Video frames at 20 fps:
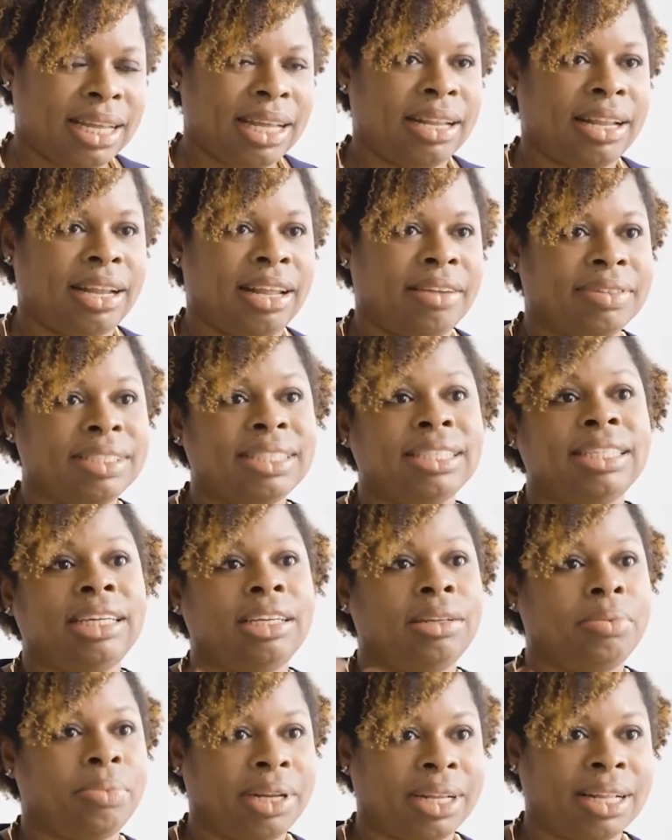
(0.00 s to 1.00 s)
and that I've
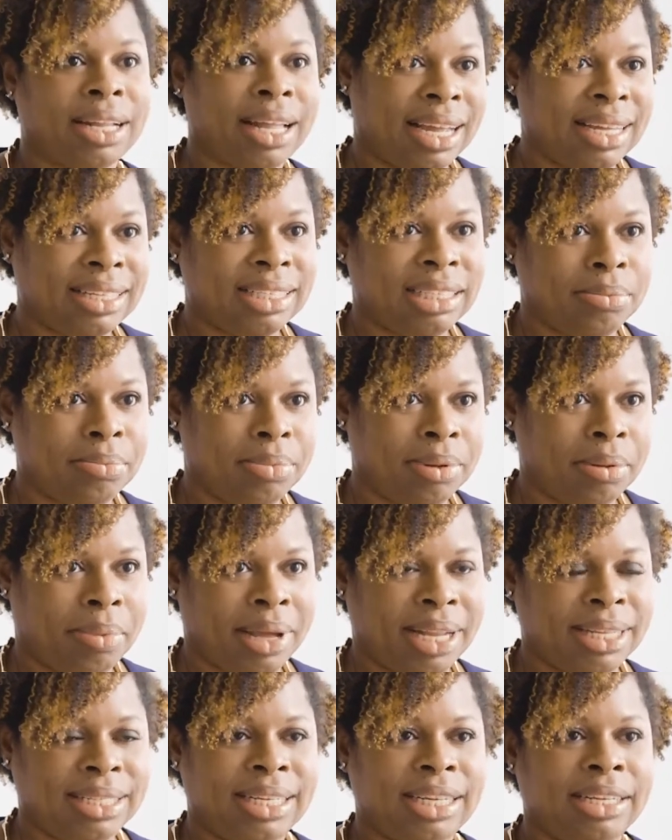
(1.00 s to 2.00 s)
seen when clients
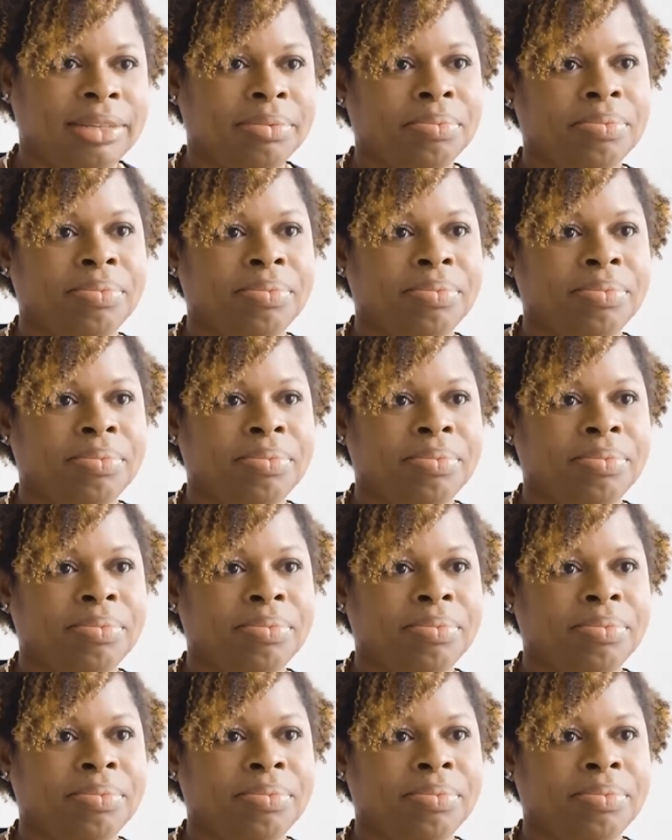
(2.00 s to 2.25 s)
implement it: